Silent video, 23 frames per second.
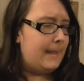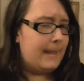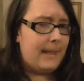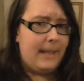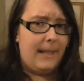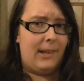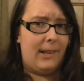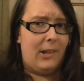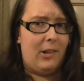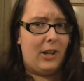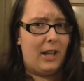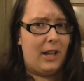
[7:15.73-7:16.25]

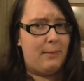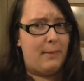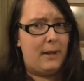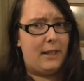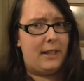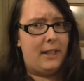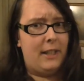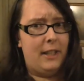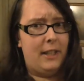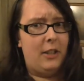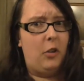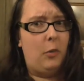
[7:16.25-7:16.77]
Again, I'll get
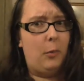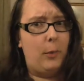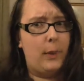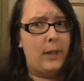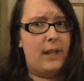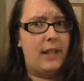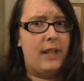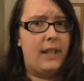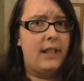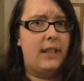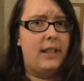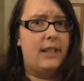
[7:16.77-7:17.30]
back to the
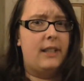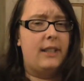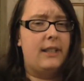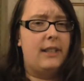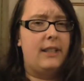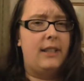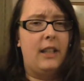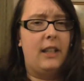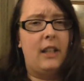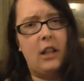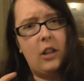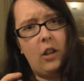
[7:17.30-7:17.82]
off-peak
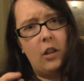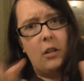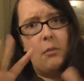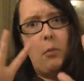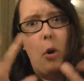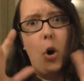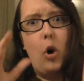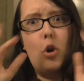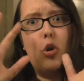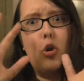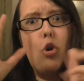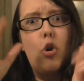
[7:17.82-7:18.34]
because I've got
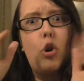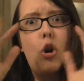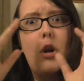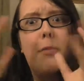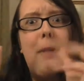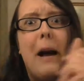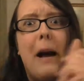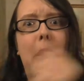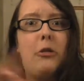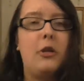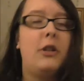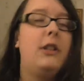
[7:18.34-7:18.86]
more to talk
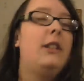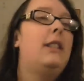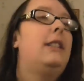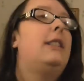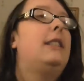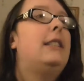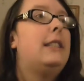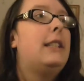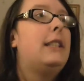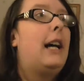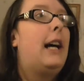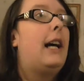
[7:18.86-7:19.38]

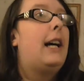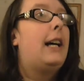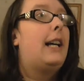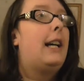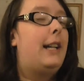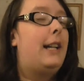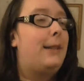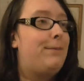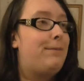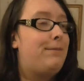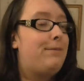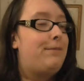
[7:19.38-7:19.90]

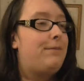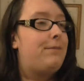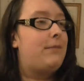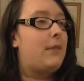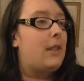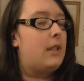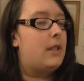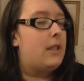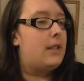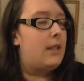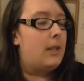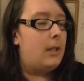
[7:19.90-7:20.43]

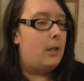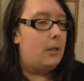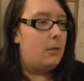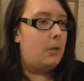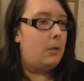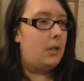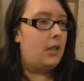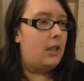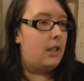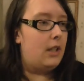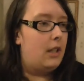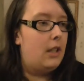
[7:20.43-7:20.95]

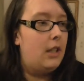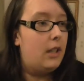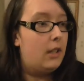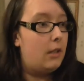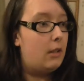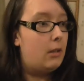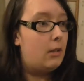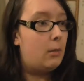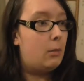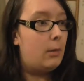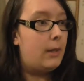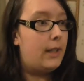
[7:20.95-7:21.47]
about.
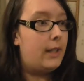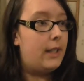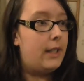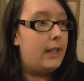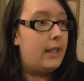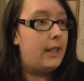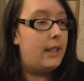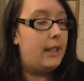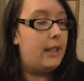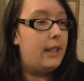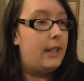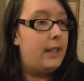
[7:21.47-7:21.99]

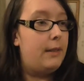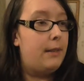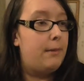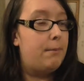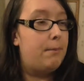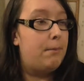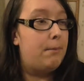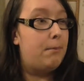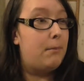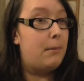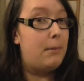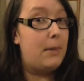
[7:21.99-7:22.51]
We
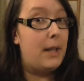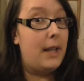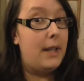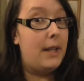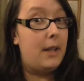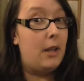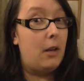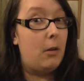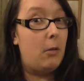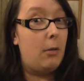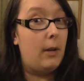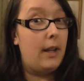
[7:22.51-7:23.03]

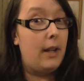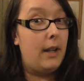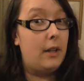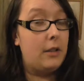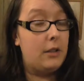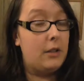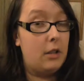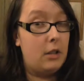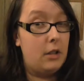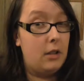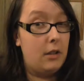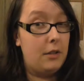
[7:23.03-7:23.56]
made our way
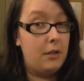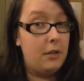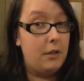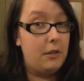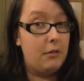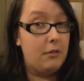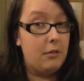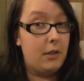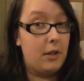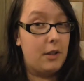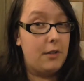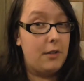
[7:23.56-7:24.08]
onto
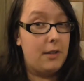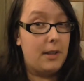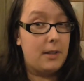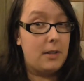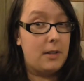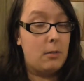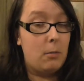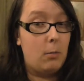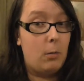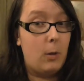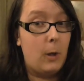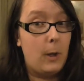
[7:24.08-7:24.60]
London Road,
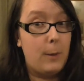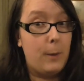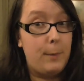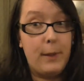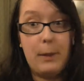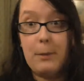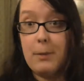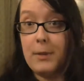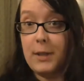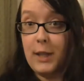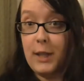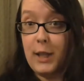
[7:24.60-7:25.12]
that's where
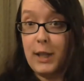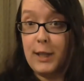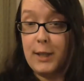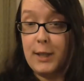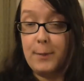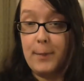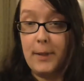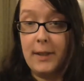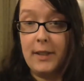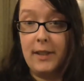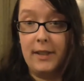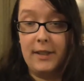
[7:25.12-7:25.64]
BBC
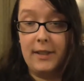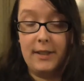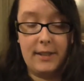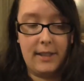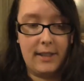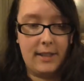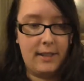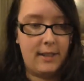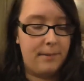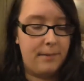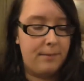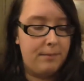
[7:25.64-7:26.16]
East Midlands
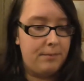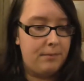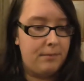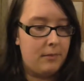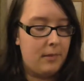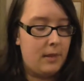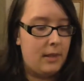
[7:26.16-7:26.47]
is.